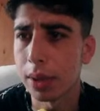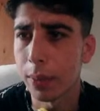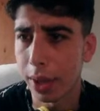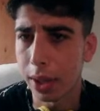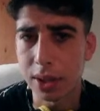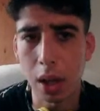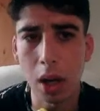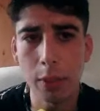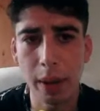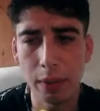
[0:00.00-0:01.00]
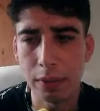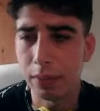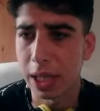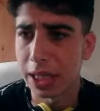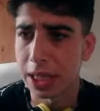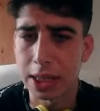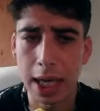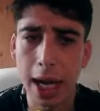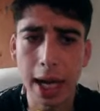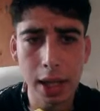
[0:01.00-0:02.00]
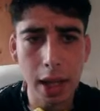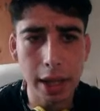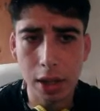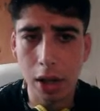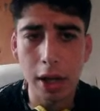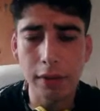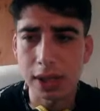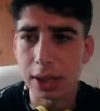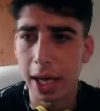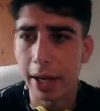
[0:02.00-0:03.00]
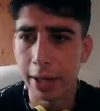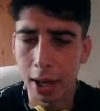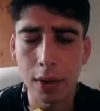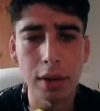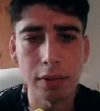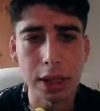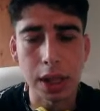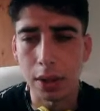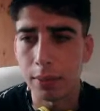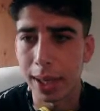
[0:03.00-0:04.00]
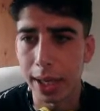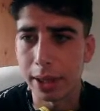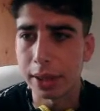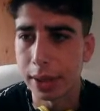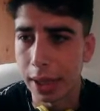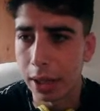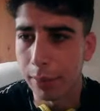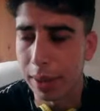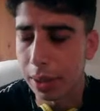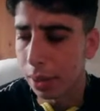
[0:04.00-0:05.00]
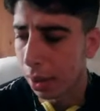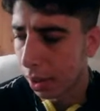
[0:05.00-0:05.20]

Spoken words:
going to talk about the sad, like kind of the sad narrative that's gone on with NXT in a bit.